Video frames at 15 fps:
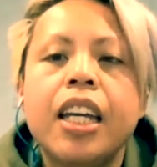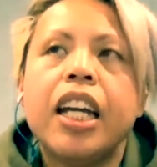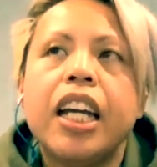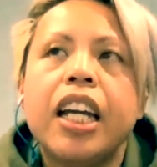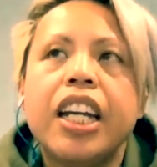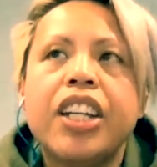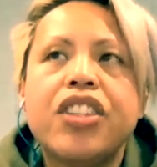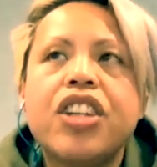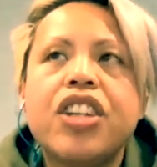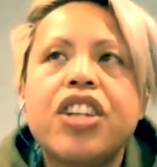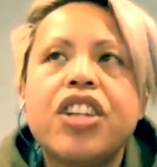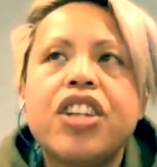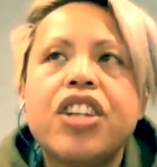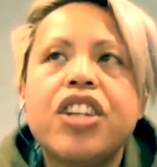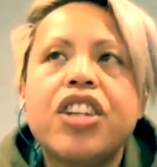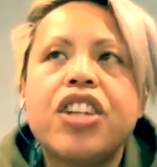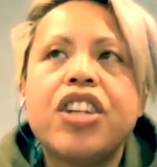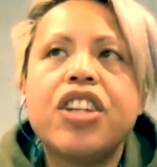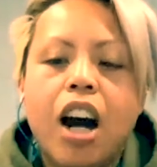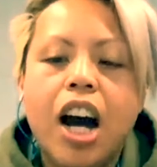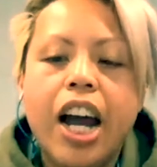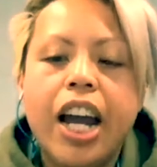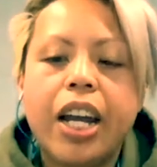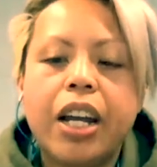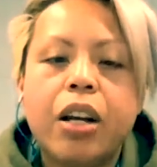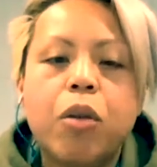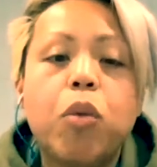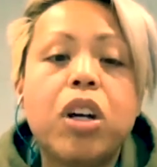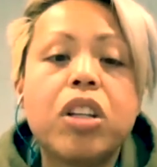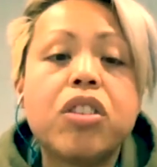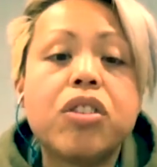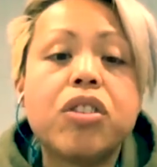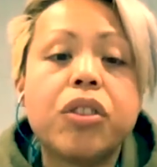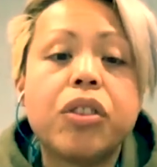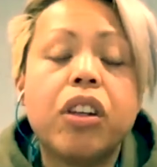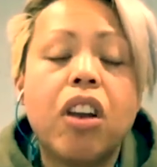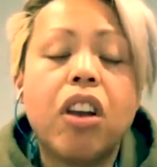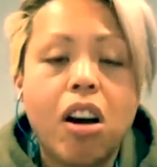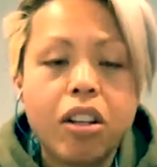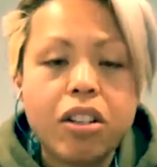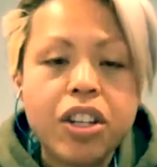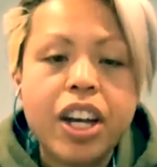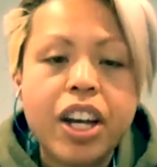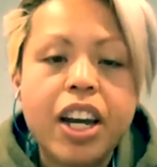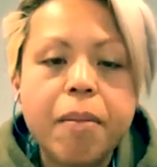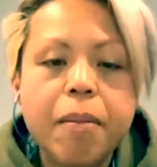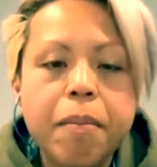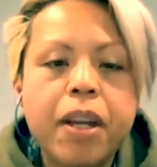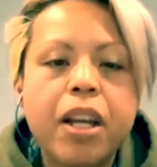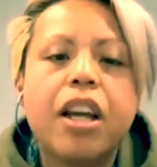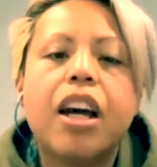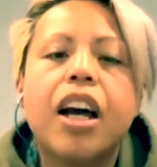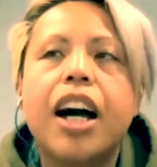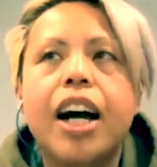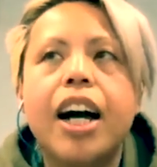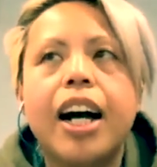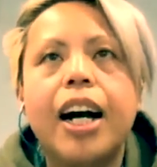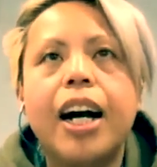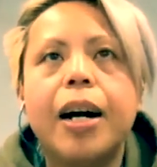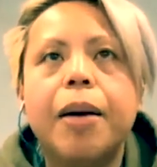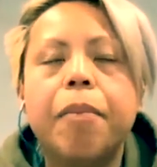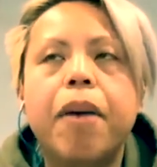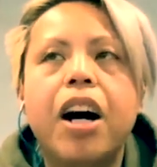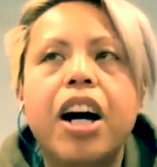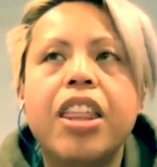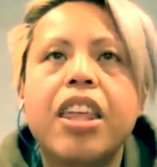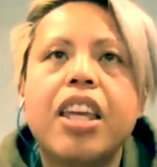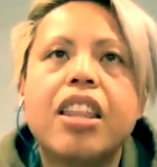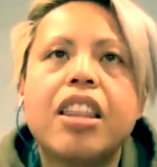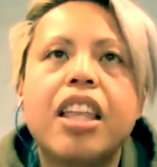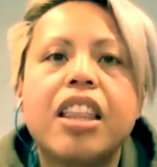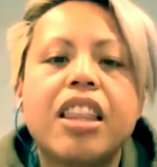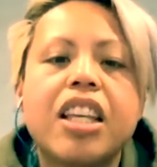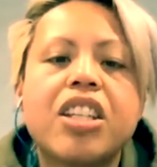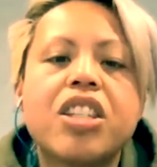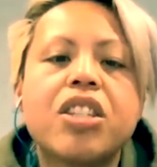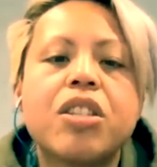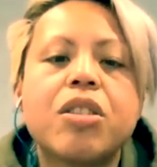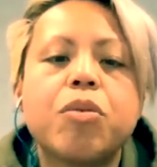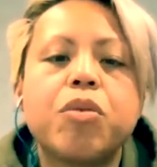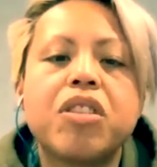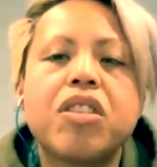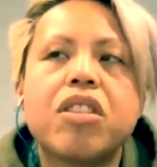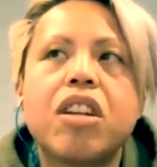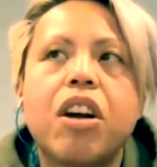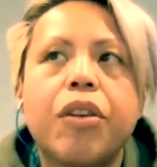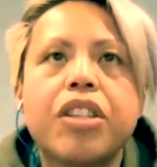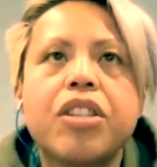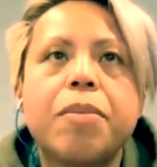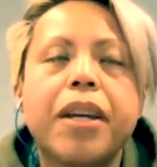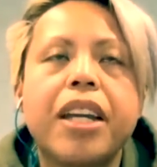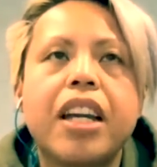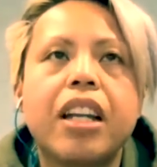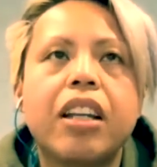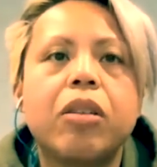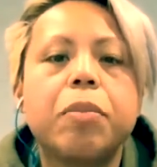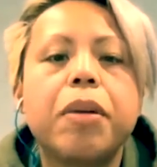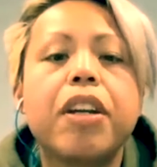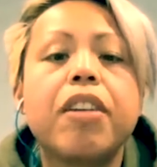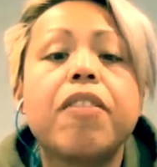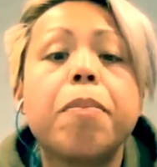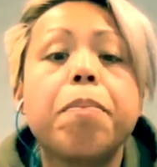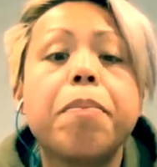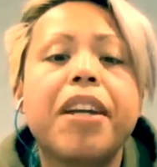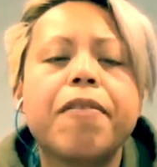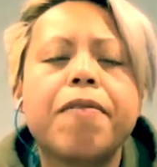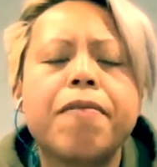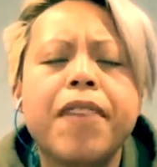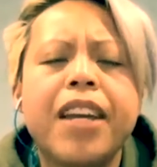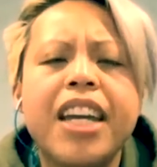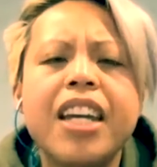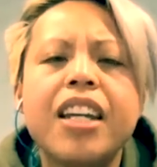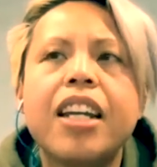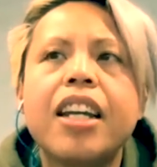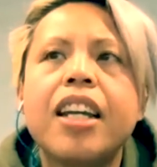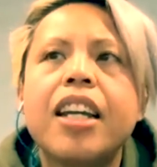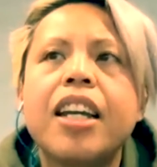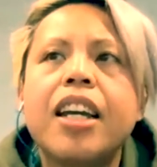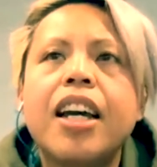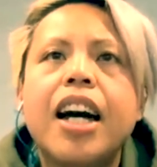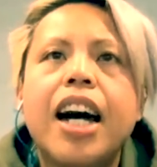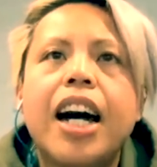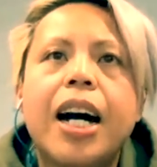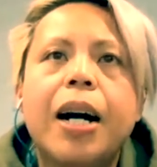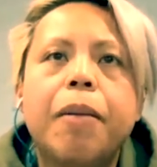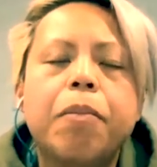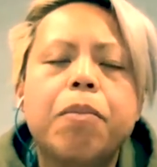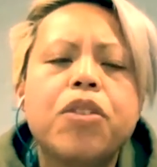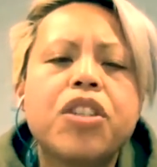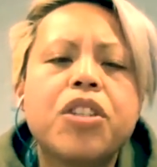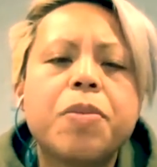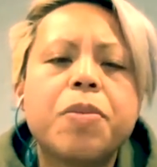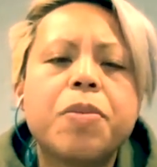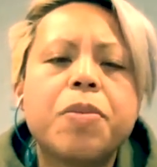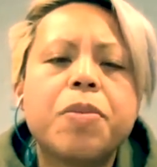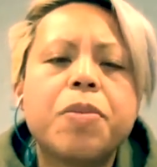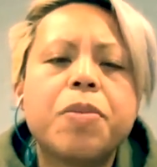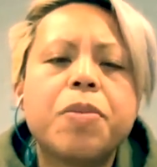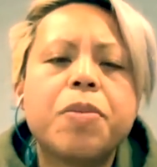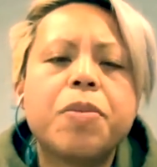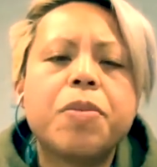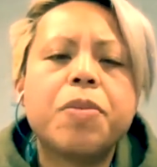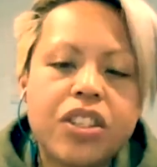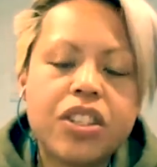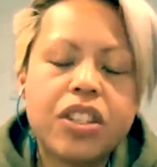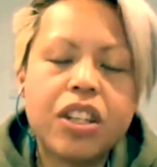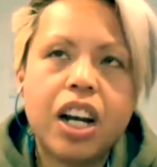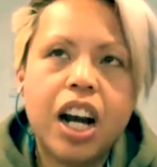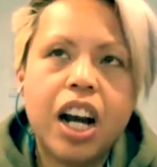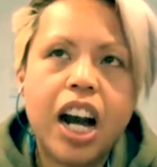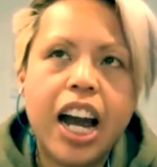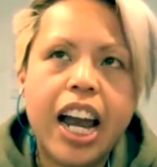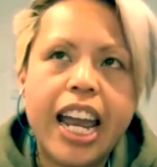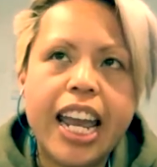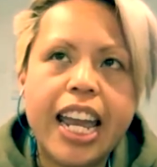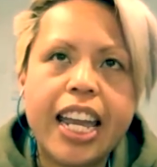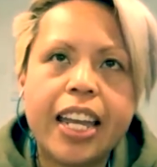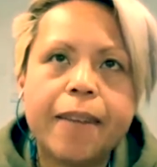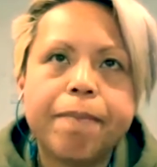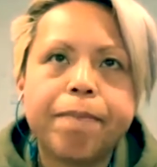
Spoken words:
in terms of what I want to do long term, I think that this was going to be a little bit of a better fit, just because I